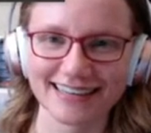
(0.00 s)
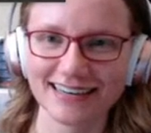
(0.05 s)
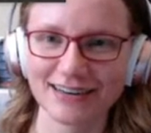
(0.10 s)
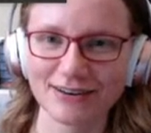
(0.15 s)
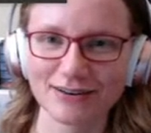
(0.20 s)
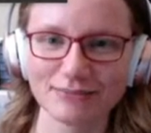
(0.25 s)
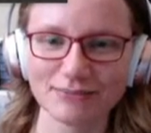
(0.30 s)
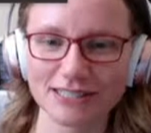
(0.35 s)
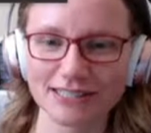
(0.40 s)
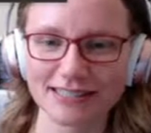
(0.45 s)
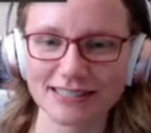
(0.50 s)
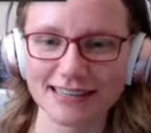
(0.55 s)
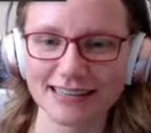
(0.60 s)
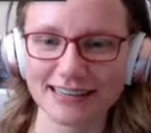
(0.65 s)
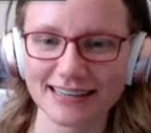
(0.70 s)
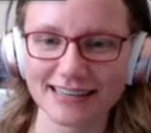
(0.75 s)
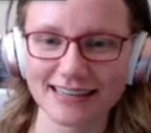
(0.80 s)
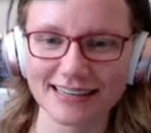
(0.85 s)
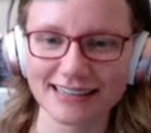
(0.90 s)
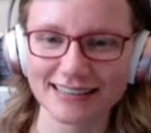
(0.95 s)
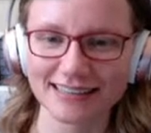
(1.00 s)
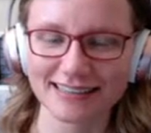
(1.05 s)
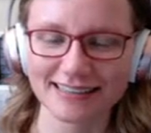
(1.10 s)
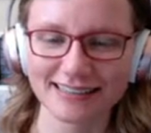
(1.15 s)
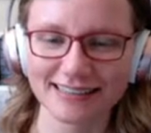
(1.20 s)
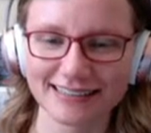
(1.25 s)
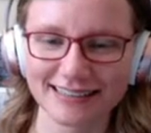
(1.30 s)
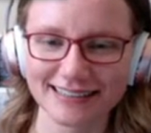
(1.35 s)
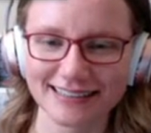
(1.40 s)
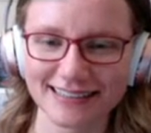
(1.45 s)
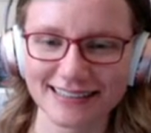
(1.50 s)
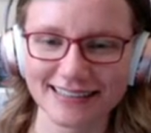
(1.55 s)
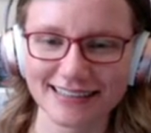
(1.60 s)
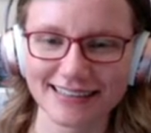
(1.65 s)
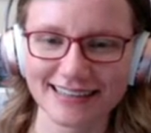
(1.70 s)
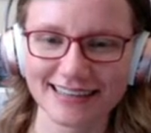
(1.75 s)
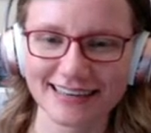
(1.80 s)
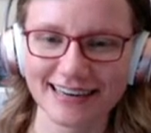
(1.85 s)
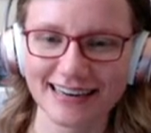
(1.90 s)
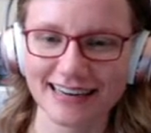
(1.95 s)
Now I'm just thinking
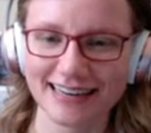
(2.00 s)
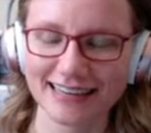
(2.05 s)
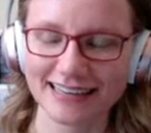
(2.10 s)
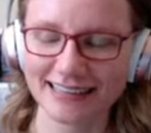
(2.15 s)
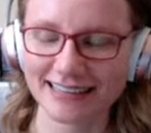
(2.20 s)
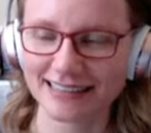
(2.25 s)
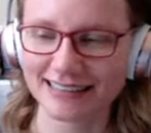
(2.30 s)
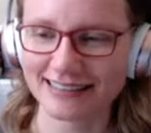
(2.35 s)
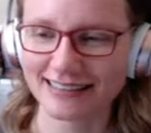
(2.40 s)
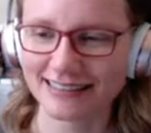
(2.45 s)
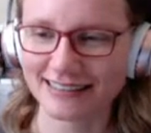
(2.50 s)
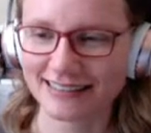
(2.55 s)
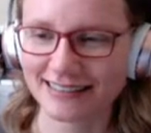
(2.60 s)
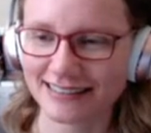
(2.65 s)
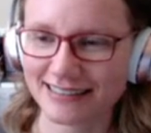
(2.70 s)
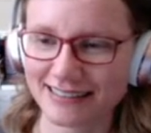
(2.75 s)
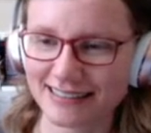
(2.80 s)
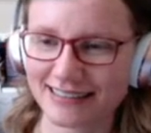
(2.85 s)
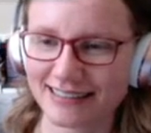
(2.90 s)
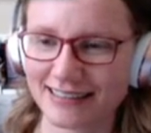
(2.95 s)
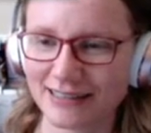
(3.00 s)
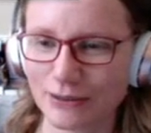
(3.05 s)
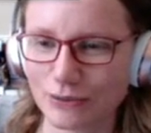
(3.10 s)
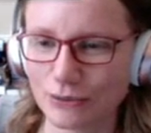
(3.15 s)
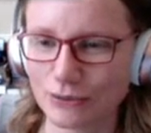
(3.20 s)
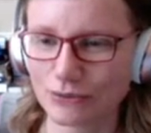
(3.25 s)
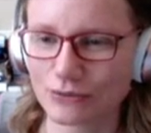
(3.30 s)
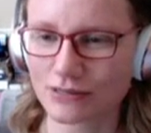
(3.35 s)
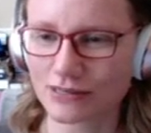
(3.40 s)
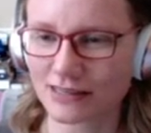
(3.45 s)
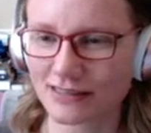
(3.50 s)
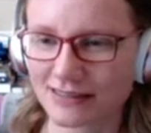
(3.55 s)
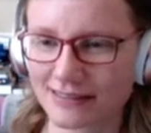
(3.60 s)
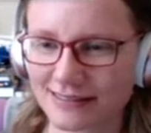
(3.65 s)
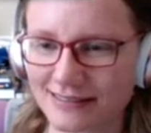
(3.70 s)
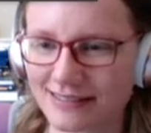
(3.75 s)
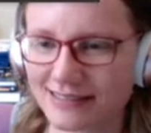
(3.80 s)
Canadian. Get oat.